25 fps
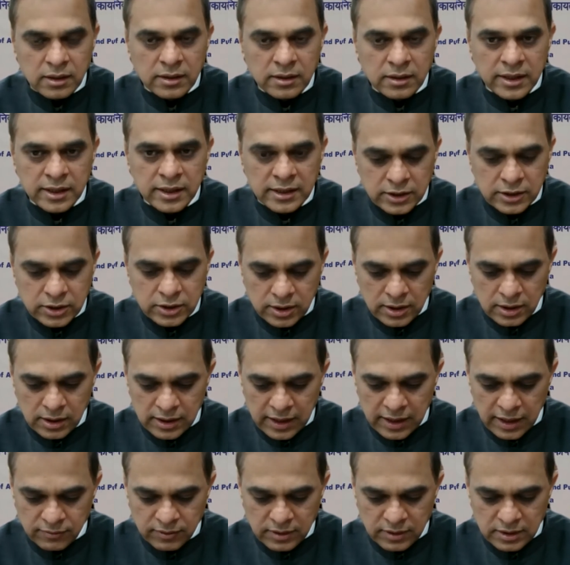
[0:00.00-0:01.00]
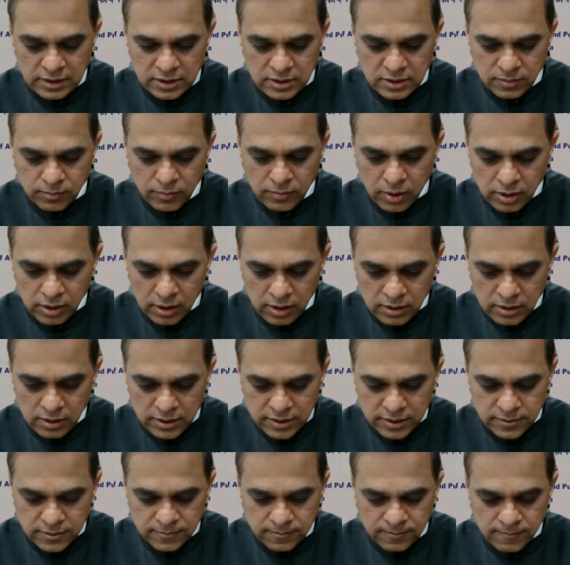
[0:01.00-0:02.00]
the digital governance
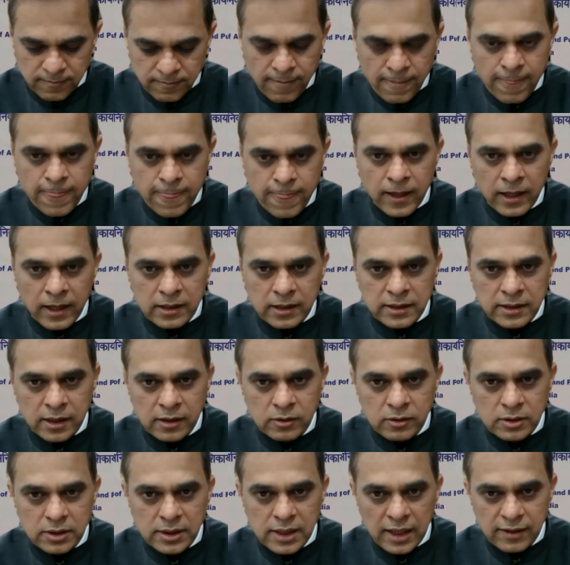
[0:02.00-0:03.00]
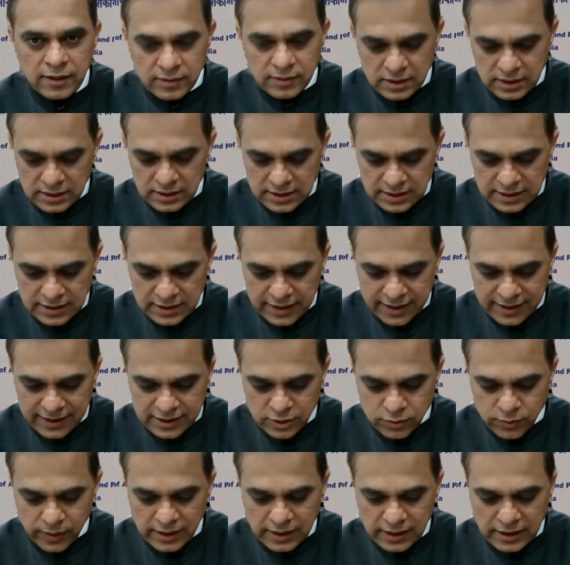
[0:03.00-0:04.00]
models. The Good Governance
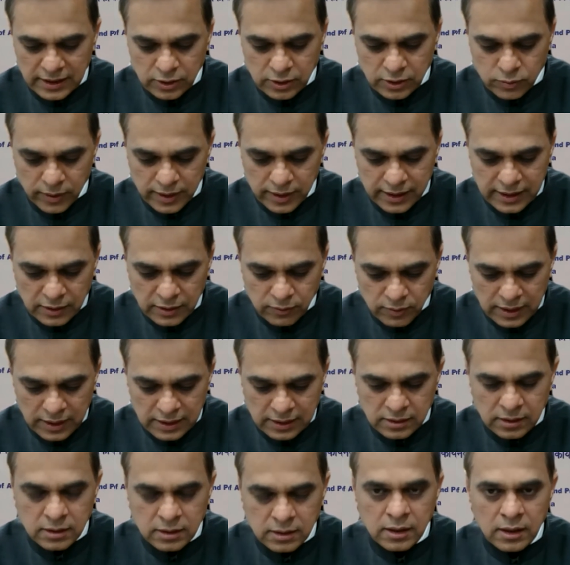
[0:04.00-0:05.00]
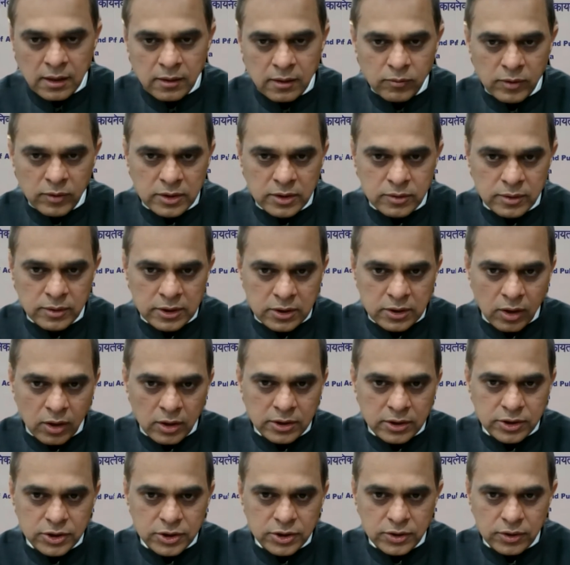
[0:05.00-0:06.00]
Index 2021, which was
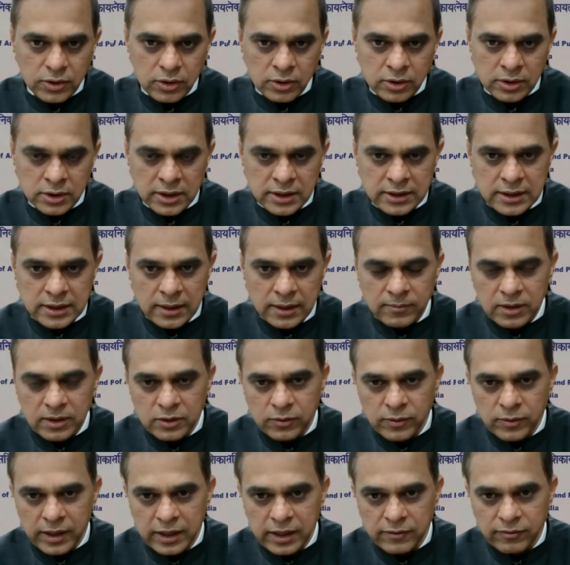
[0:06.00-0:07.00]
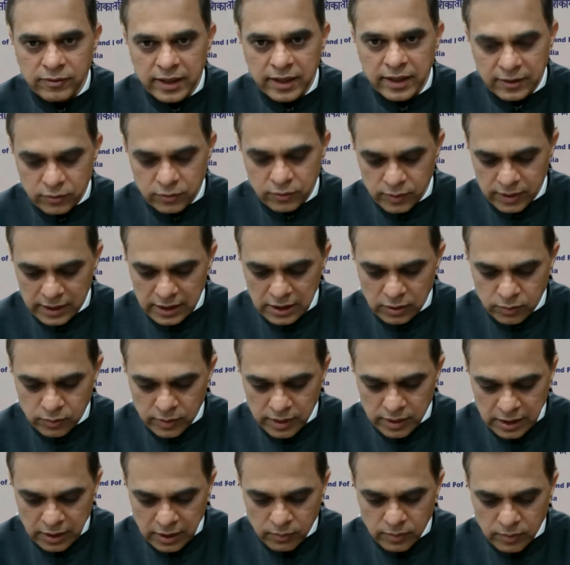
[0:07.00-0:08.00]
launched from December 25,
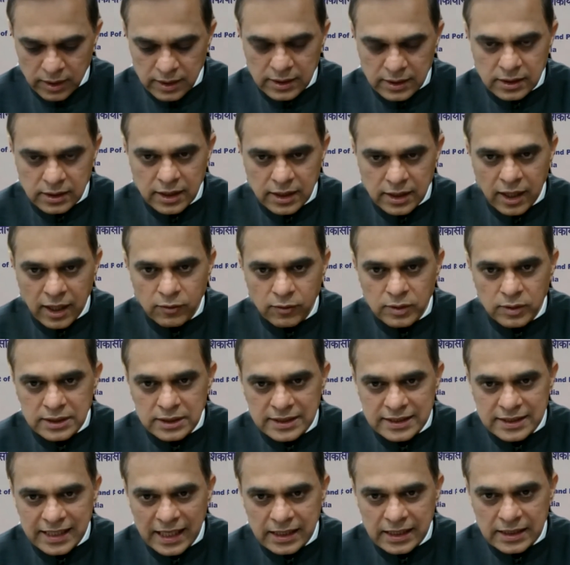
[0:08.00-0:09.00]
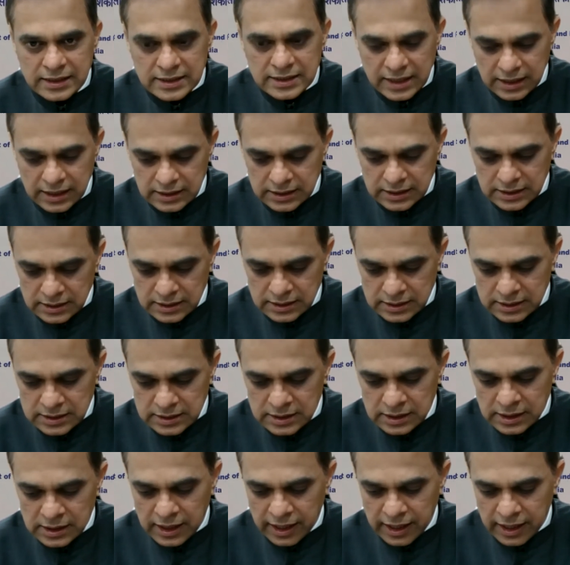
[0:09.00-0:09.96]
2021, covers 10 sectors